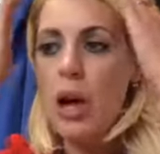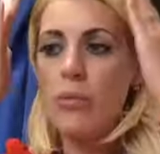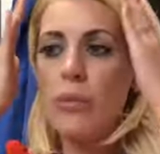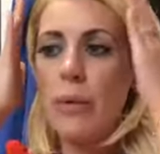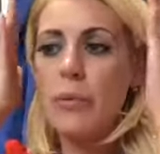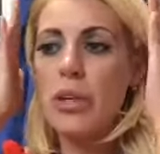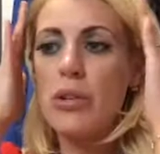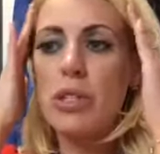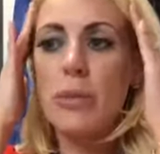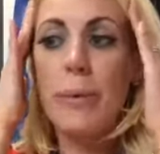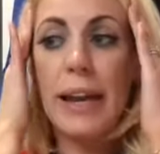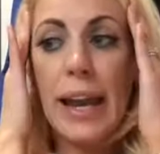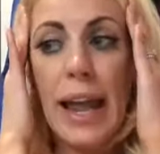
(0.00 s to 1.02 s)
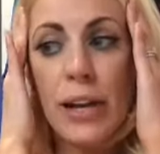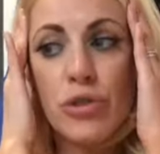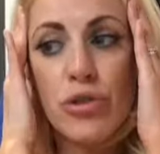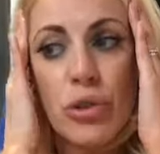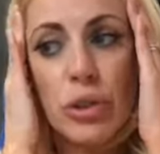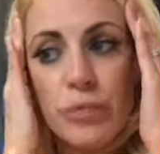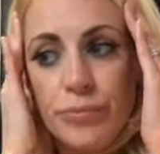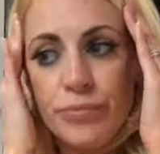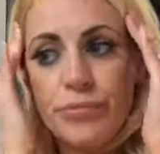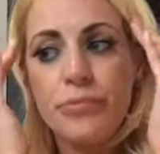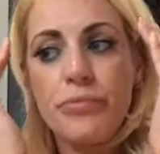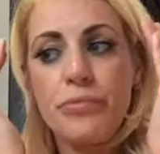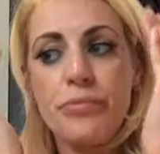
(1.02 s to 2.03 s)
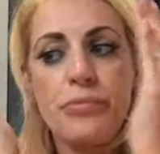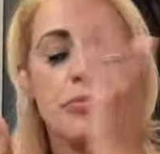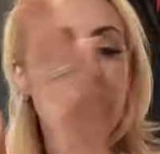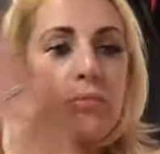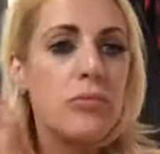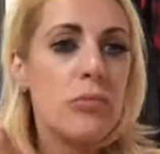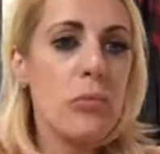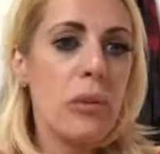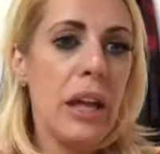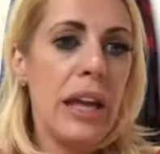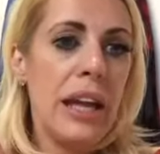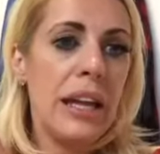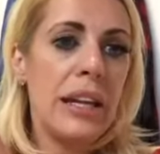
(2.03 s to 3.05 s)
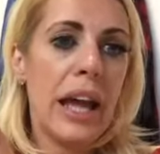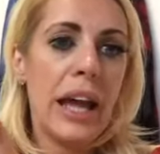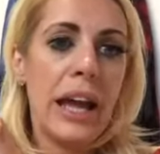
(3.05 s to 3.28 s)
When we use the word lateral in